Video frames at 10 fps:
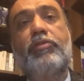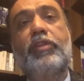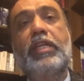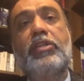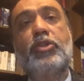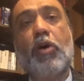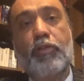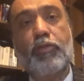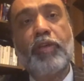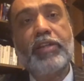the
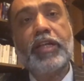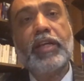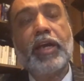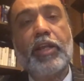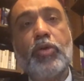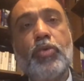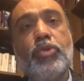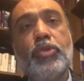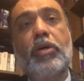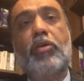softwares that are used
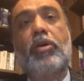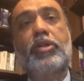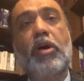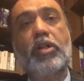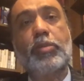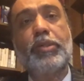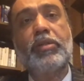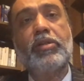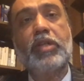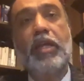across
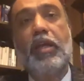hospitals,